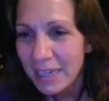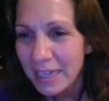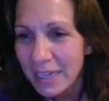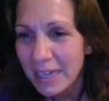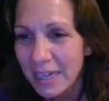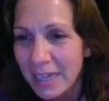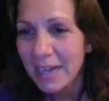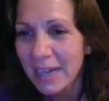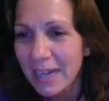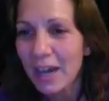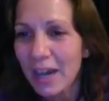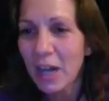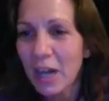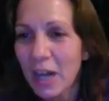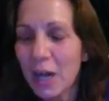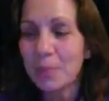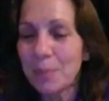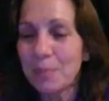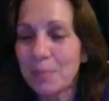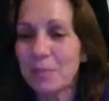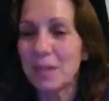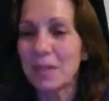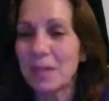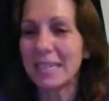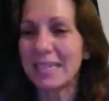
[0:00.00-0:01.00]
Um,
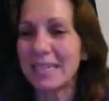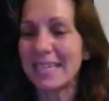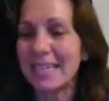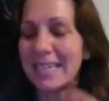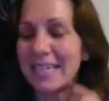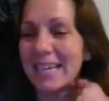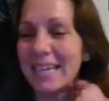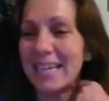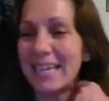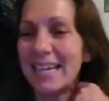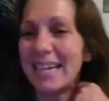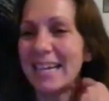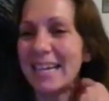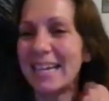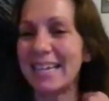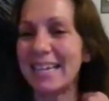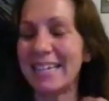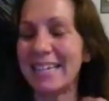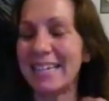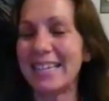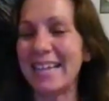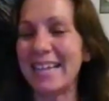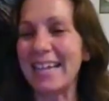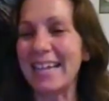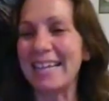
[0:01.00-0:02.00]

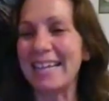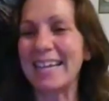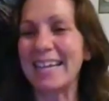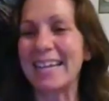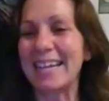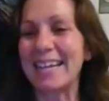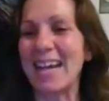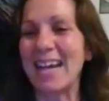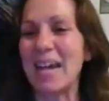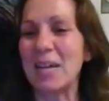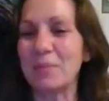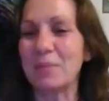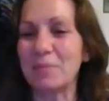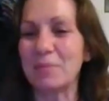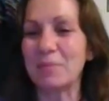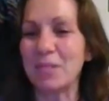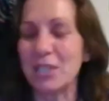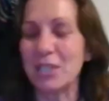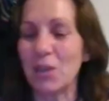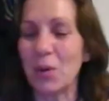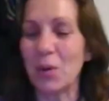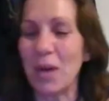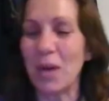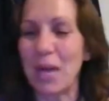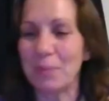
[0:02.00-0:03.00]
Lilac, I am
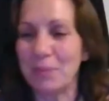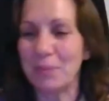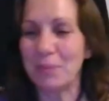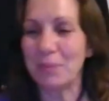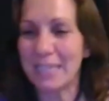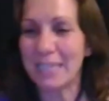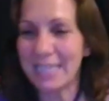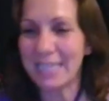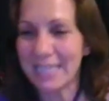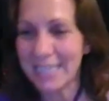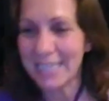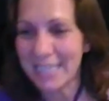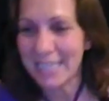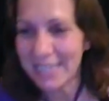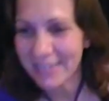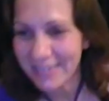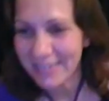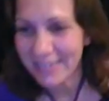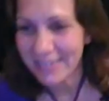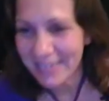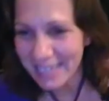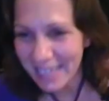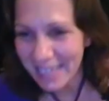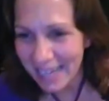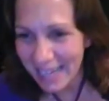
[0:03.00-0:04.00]
so happy to hear
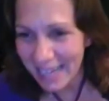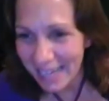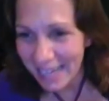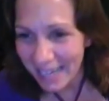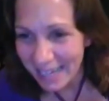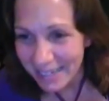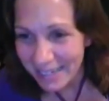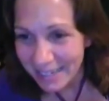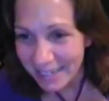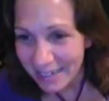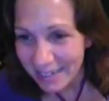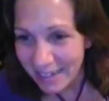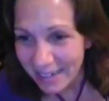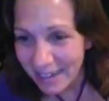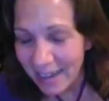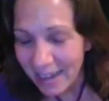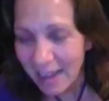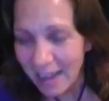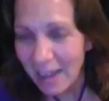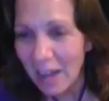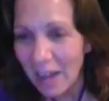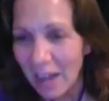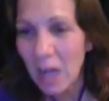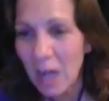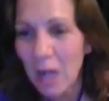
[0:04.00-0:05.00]
that.
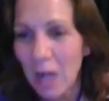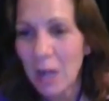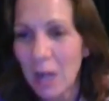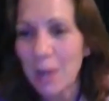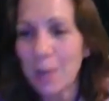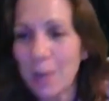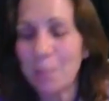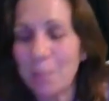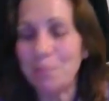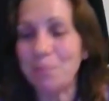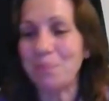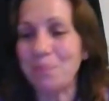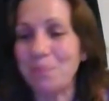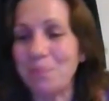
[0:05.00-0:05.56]
Um,